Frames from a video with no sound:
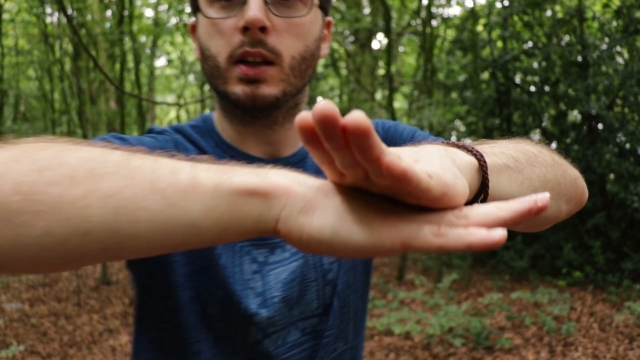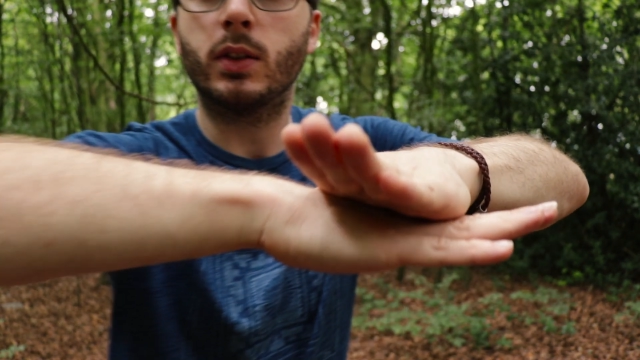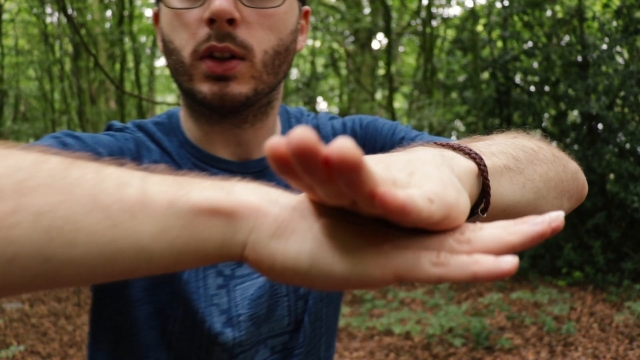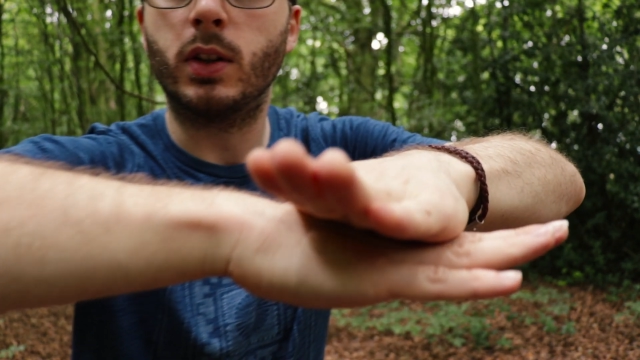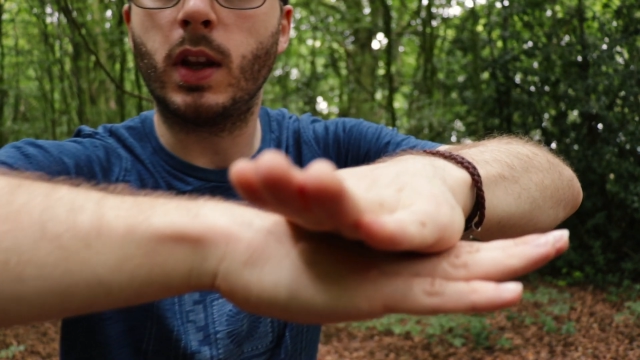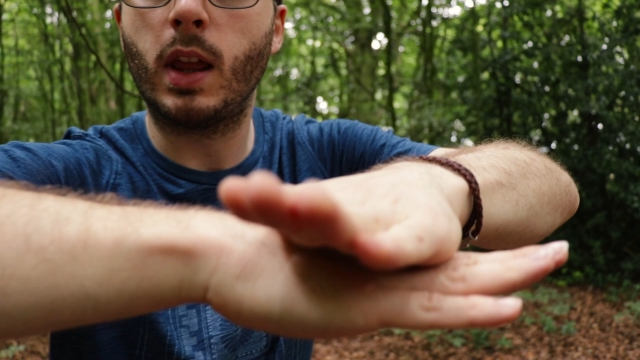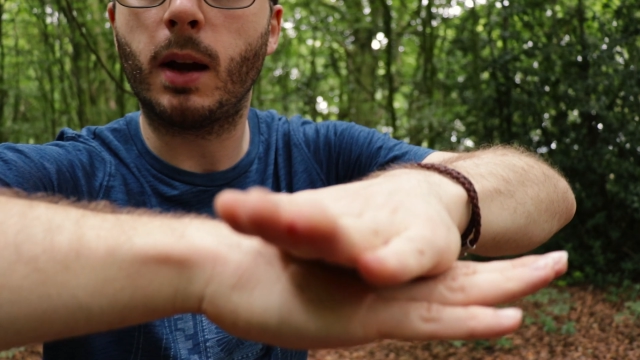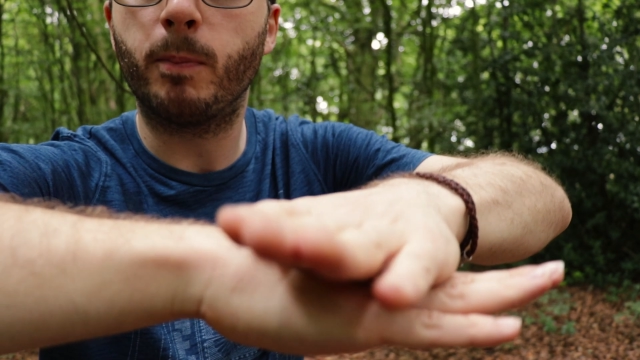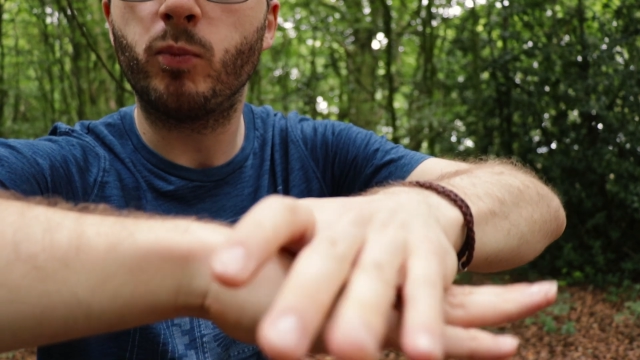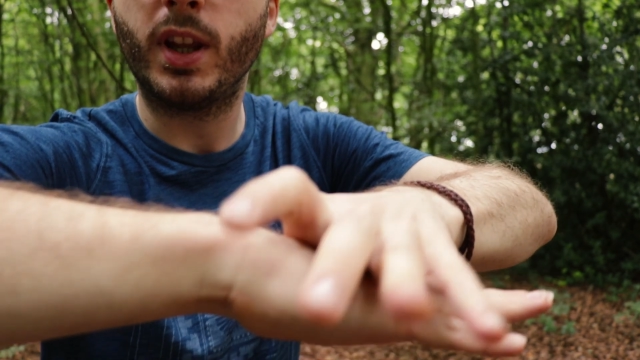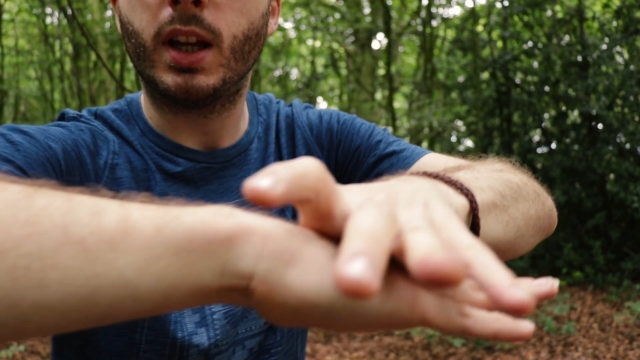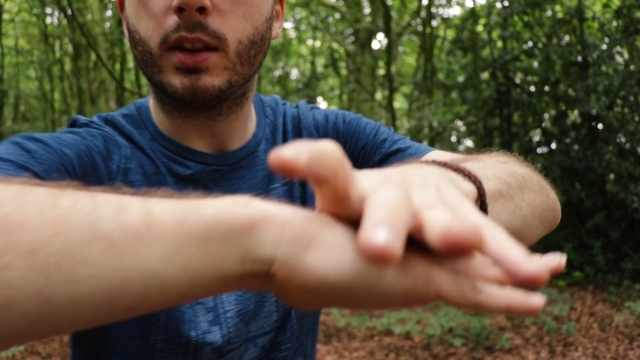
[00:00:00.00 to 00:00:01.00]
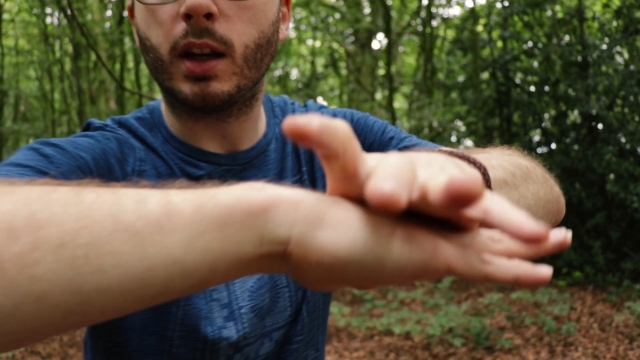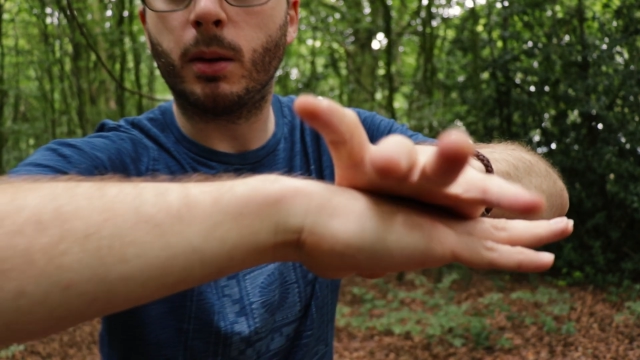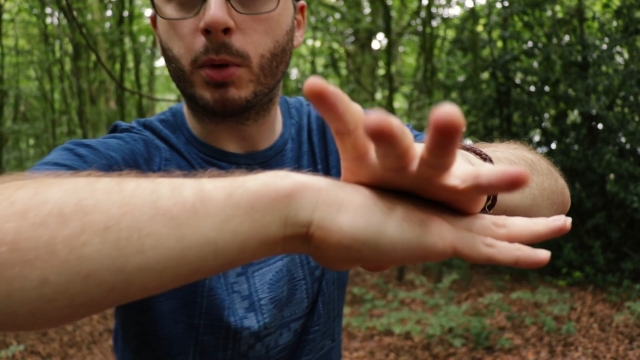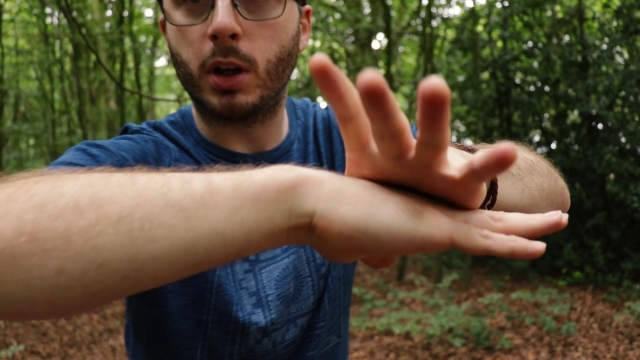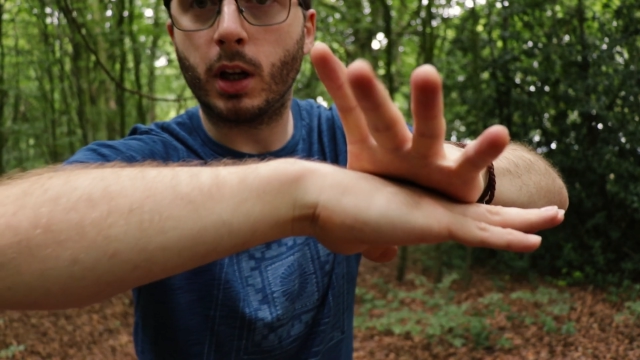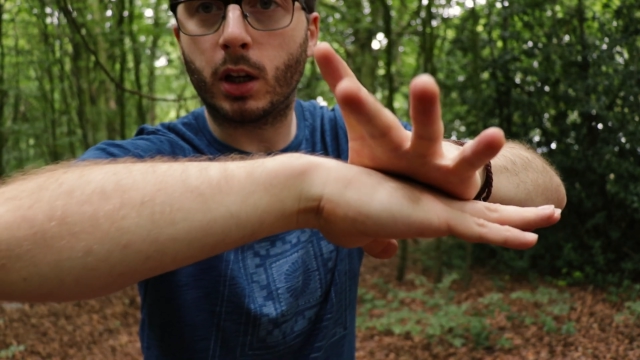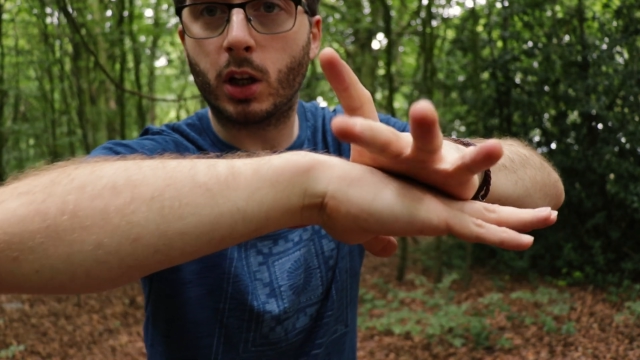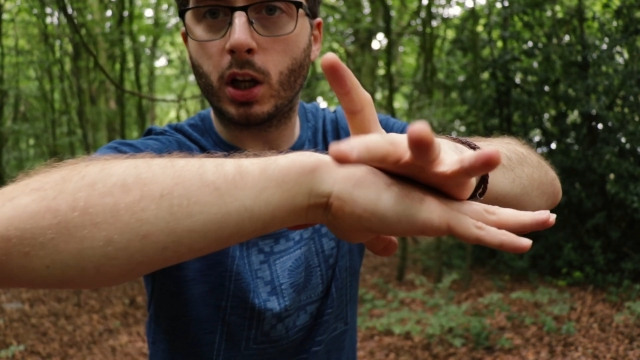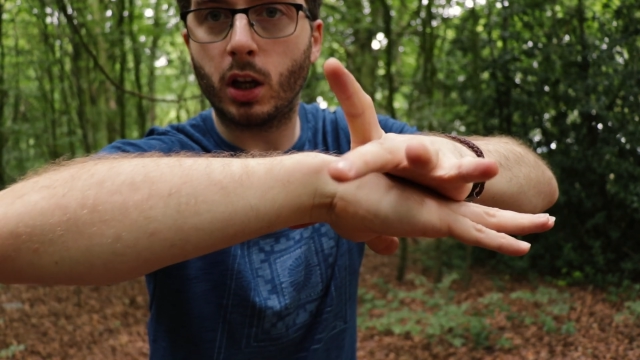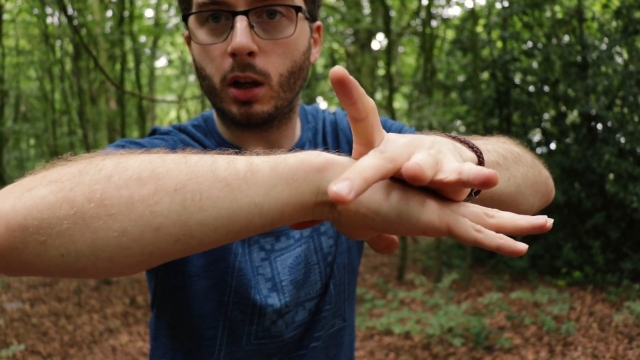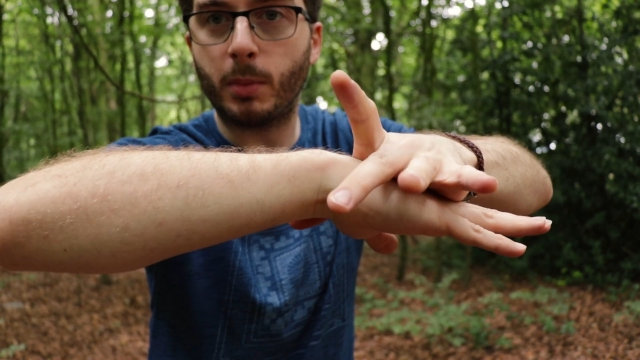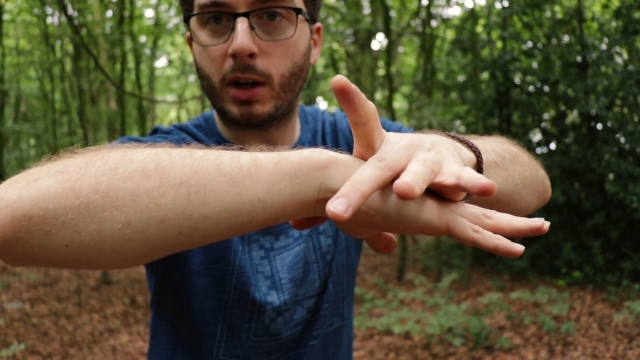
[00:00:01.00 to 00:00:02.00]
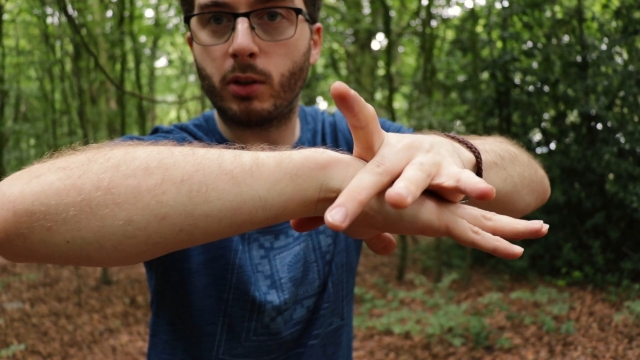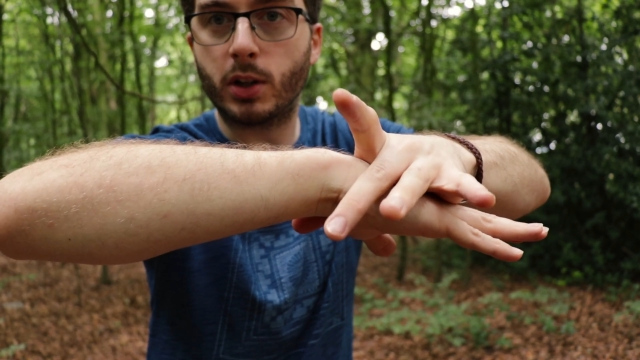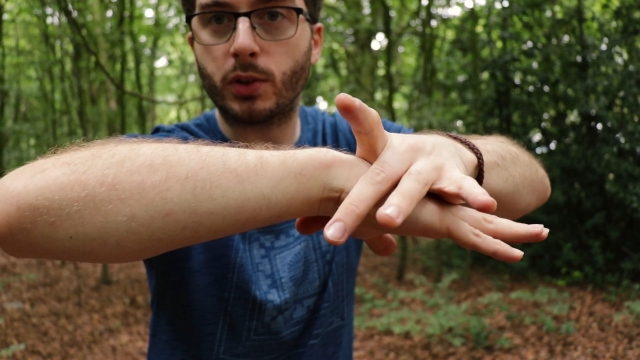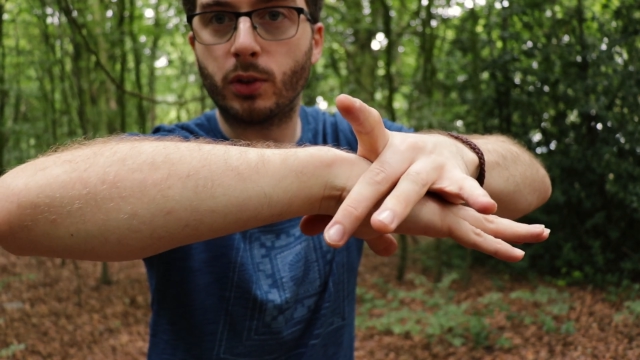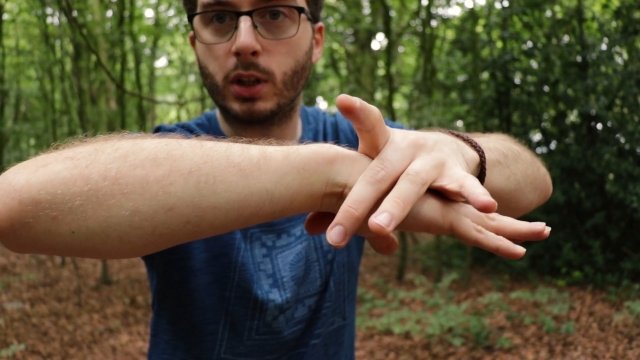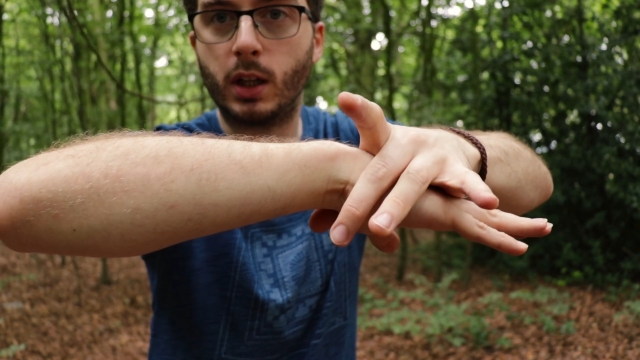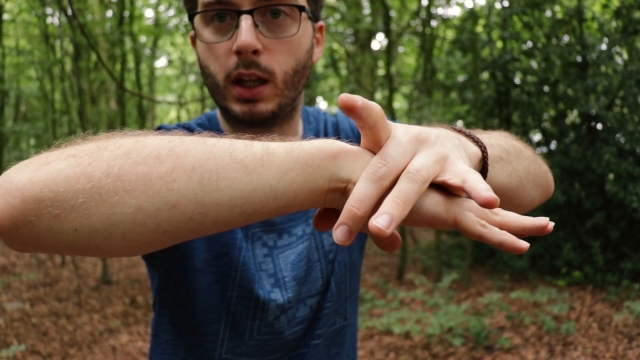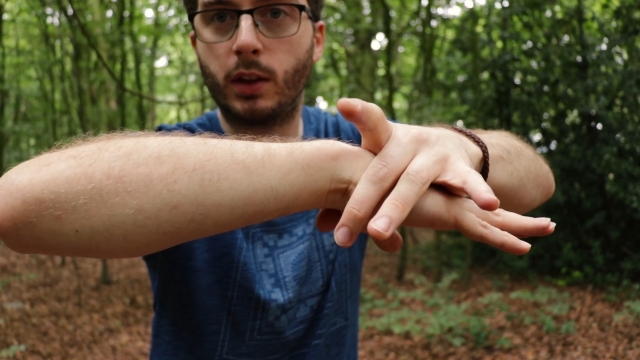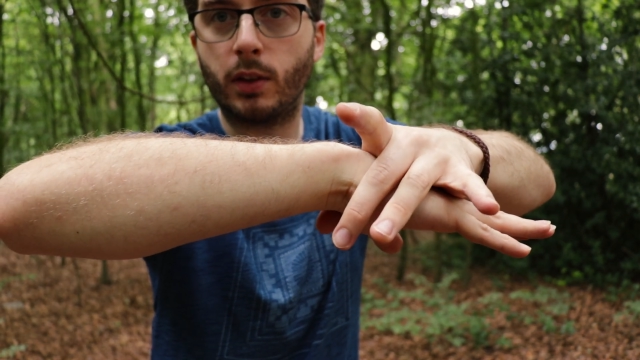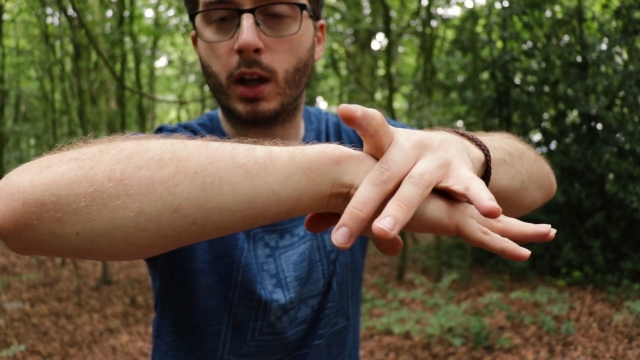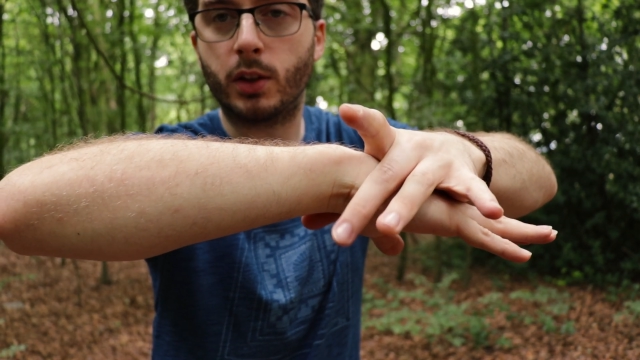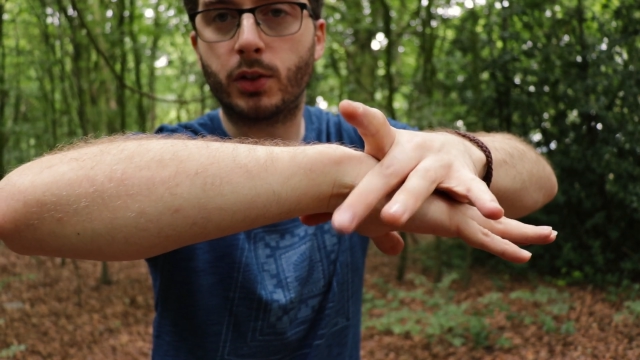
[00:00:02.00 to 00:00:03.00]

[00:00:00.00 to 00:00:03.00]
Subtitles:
So you see that? Then I'm going to curl my wrist underneath,